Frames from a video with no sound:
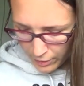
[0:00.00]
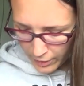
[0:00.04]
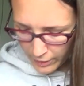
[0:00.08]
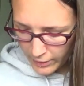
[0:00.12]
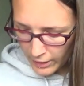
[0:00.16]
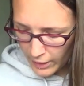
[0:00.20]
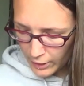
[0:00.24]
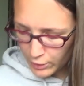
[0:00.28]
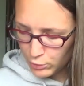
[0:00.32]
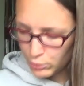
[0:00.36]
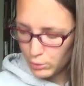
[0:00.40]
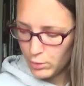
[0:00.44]
thing
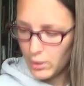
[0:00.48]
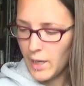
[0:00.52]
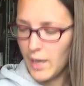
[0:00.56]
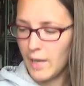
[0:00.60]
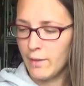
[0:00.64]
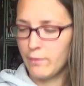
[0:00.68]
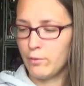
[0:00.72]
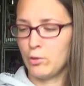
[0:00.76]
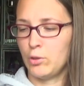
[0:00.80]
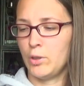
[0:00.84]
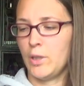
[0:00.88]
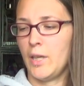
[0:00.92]
I do
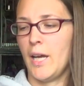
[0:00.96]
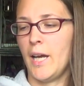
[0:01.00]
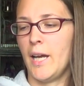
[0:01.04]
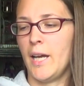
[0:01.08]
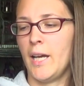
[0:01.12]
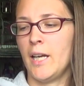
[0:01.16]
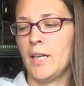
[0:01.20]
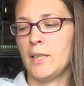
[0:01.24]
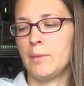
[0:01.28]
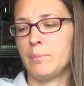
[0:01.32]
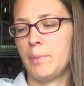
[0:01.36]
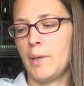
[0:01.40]
have on
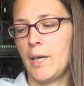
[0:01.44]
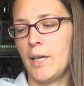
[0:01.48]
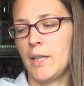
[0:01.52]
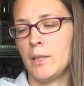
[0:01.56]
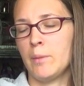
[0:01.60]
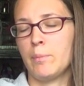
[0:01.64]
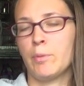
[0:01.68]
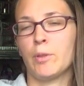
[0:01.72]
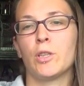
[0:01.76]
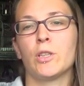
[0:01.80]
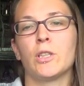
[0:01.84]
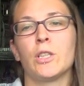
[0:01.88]
hand,
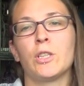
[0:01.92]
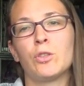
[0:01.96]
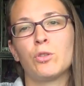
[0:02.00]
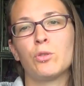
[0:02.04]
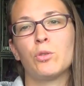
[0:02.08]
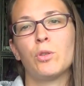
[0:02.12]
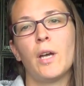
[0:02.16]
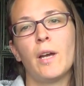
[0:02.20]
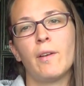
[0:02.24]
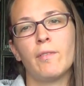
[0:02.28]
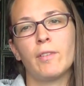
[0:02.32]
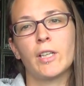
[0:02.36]
partly because I
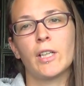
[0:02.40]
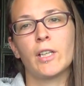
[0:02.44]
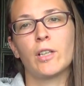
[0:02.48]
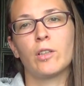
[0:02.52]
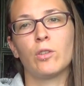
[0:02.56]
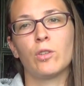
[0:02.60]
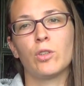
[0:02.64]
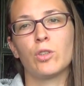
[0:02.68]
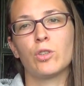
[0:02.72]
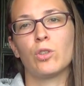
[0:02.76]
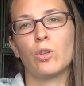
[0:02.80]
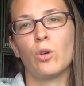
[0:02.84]
do have a
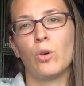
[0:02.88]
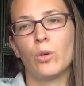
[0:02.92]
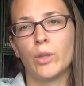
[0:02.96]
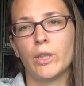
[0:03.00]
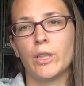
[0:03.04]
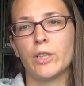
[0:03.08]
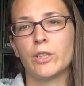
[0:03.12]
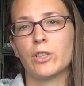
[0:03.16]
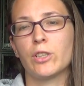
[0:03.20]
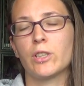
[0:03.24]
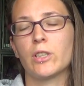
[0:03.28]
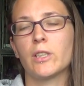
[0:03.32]
girl that's on
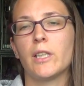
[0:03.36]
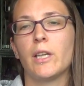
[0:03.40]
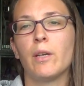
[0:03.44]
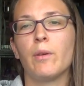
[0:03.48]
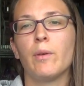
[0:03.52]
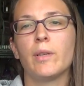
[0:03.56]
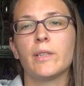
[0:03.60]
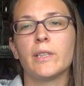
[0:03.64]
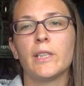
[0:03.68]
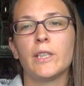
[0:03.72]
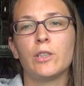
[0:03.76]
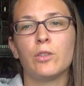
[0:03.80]
it just now,
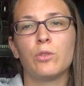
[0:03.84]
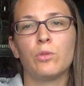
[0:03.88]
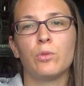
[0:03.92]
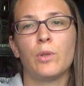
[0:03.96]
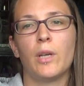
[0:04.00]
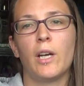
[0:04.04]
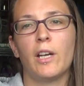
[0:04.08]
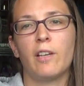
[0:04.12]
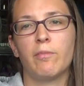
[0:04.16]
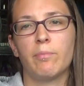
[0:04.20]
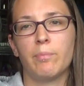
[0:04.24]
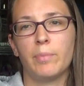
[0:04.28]
is I do
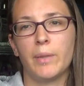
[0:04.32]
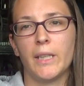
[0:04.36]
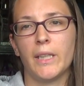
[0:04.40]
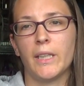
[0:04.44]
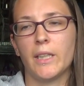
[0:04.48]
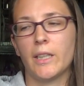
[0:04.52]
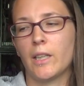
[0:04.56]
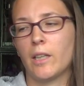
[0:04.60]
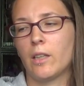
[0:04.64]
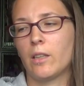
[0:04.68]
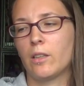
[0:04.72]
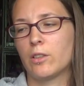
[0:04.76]
have
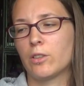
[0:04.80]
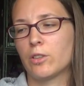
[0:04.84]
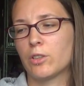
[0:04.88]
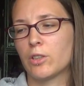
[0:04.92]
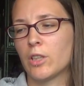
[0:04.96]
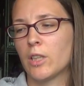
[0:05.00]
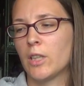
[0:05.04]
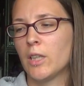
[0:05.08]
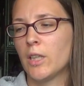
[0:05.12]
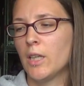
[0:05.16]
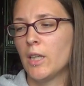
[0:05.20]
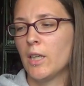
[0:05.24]
painkillers.